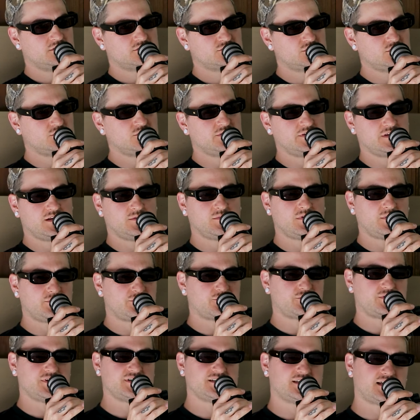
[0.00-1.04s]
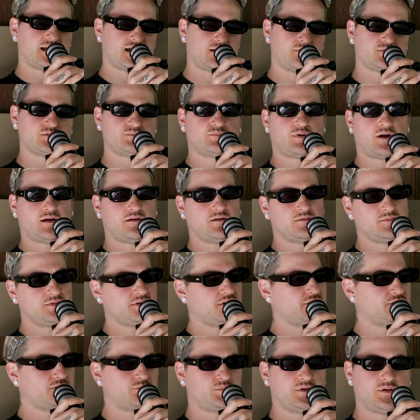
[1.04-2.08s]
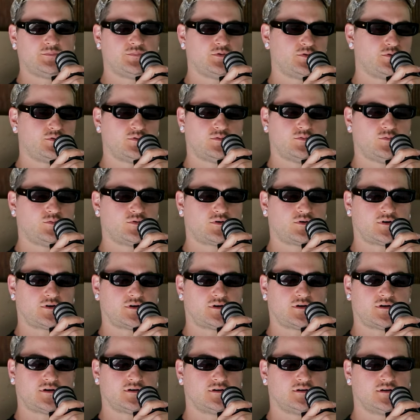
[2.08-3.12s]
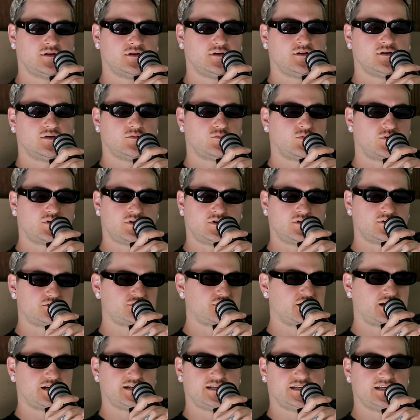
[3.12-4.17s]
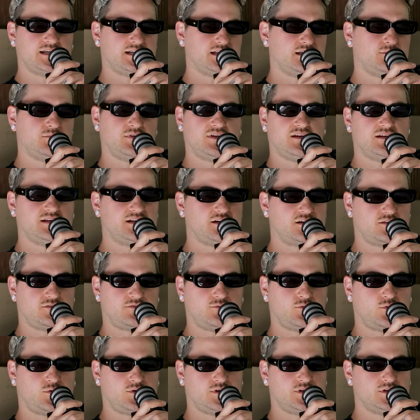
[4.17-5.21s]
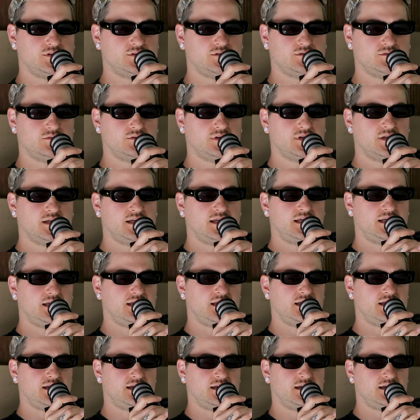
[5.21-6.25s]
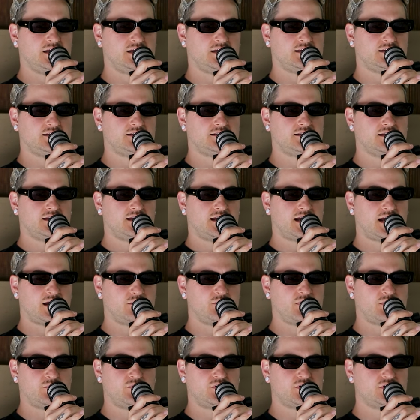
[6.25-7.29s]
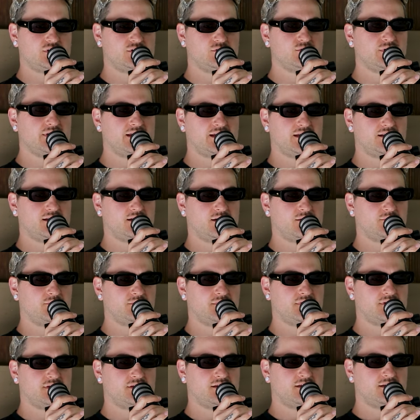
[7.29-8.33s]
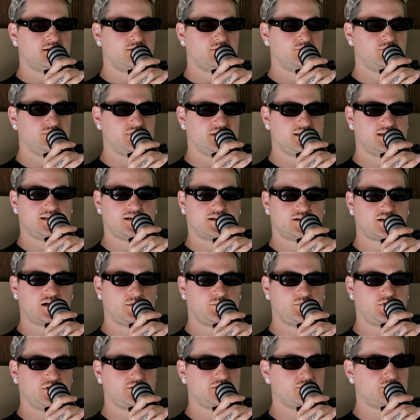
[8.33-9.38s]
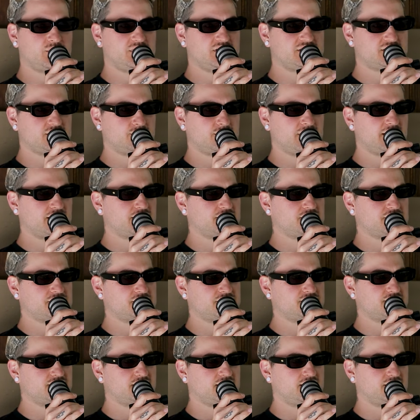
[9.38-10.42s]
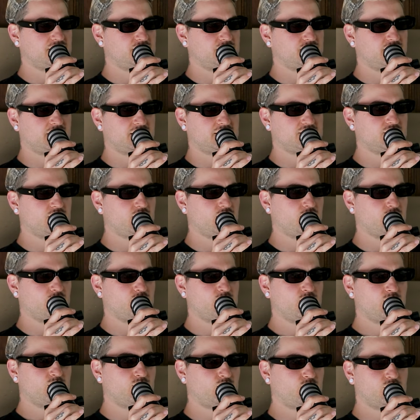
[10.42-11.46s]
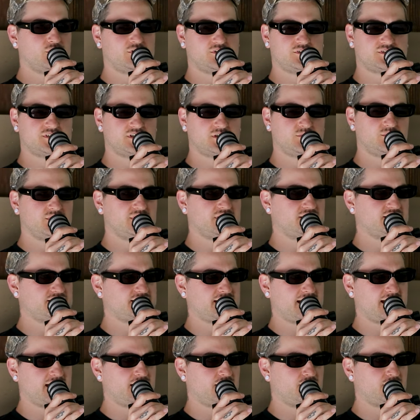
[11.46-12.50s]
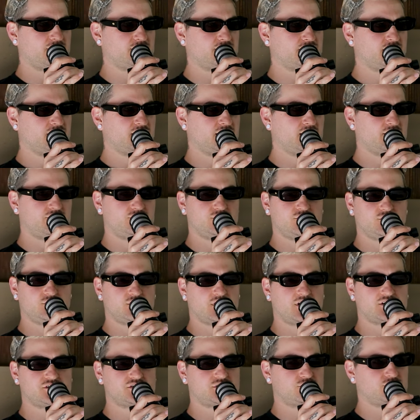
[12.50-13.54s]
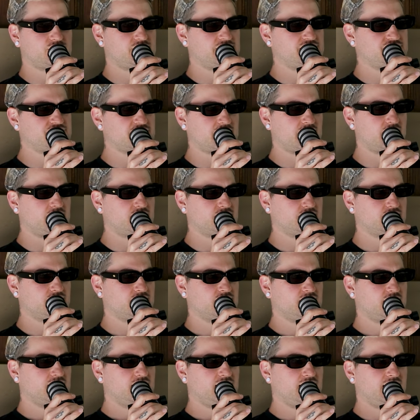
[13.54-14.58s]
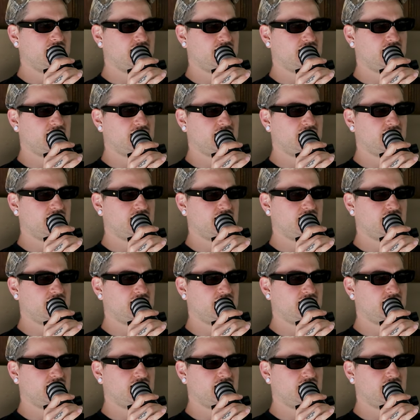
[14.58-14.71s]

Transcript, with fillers: so you hit him up three times. Probably other people were were trying to get him in here for you. And I remember you hit up me and a couple other pizza makers, and you're like, "Yo, Portnoy's going to be in town. Yeah, you guys should reach out." Yeah,